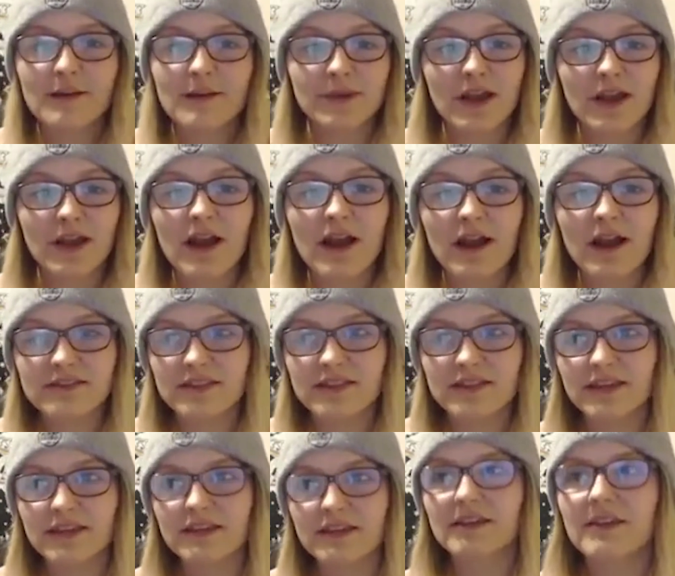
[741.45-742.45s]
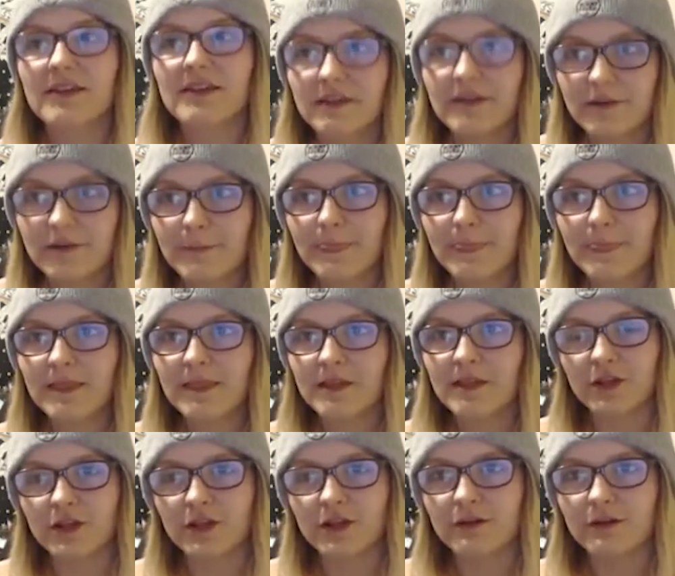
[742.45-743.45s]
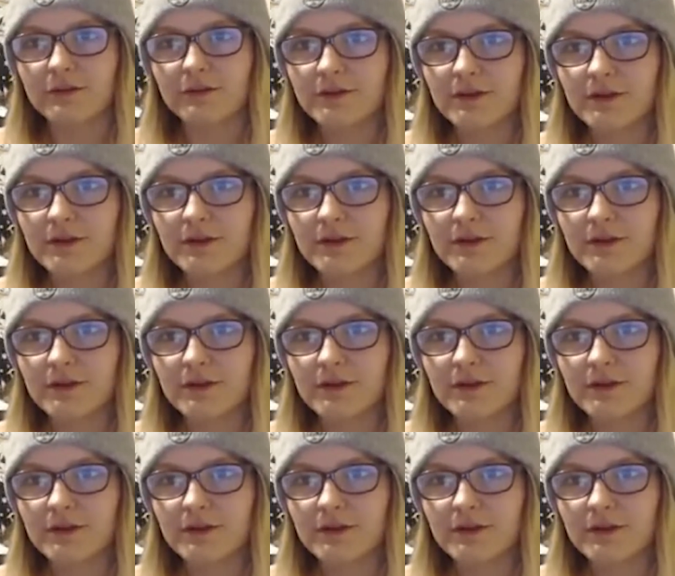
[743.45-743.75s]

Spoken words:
But I think, you know,